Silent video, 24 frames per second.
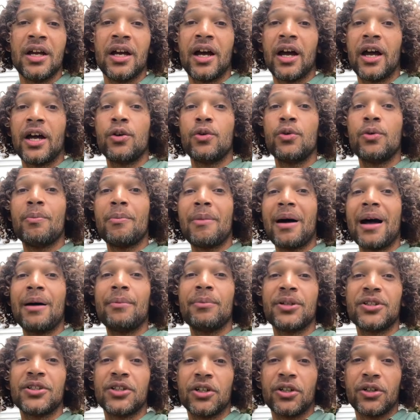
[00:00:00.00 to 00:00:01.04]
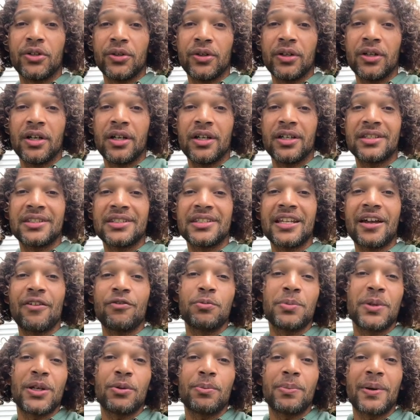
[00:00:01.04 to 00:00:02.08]
And remember though, it's never
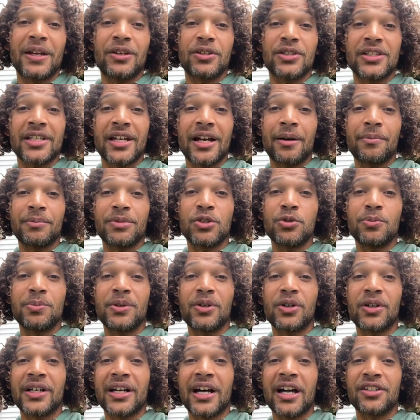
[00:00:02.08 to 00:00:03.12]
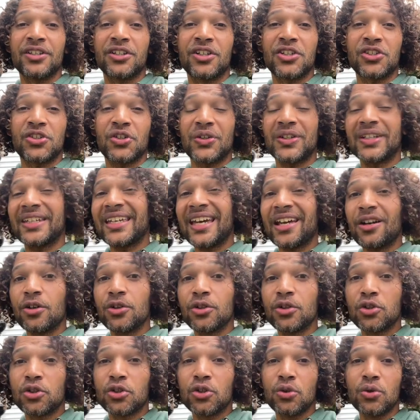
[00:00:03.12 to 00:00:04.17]
been a better time to be a gardener. So get on
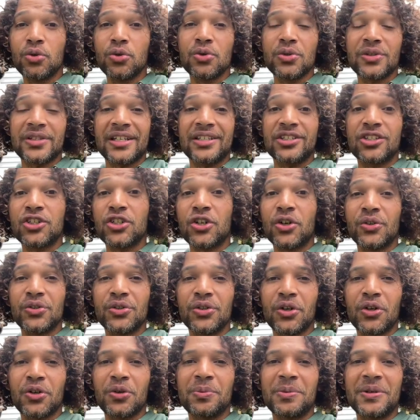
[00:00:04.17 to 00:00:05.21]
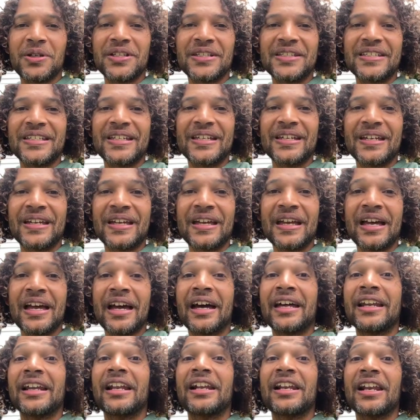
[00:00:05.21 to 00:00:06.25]
the tools and join the community.
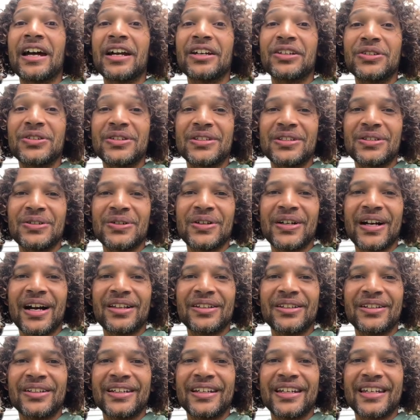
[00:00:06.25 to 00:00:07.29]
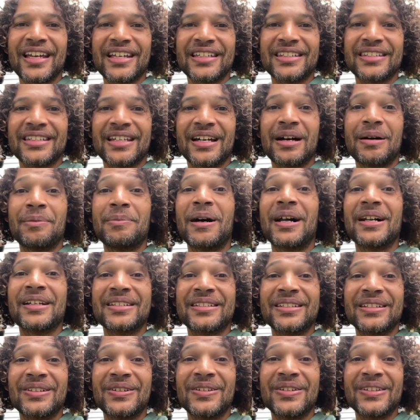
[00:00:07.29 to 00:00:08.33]
And I'd like to see you gardening next time. I'll
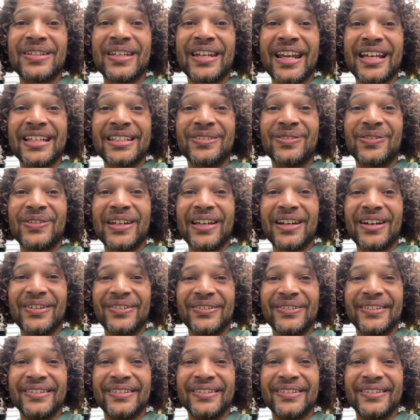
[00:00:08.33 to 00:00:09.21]
see you in the next video.